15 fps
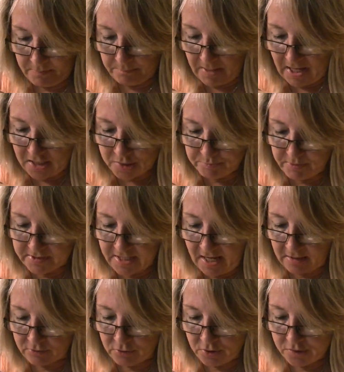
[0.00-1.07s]
page
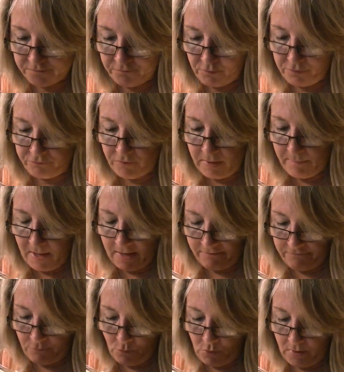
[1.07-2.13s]
protectors for
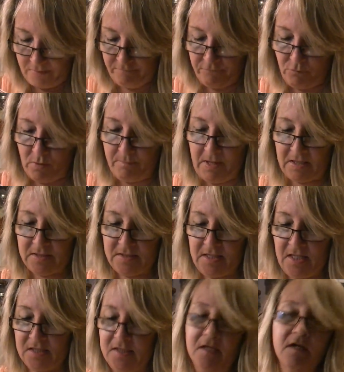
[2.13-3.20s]
3x4 and 4x6